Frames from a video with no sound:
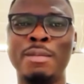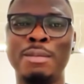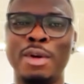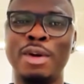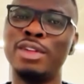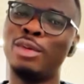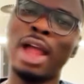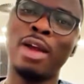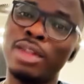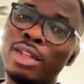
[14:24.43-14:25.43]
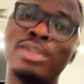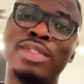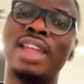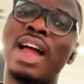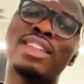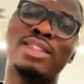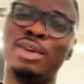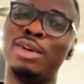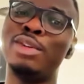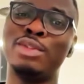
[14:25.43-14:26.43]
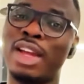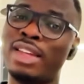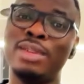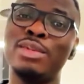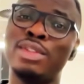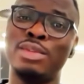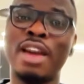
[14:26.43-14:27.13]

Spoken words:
But according to the tax law, you are guilty.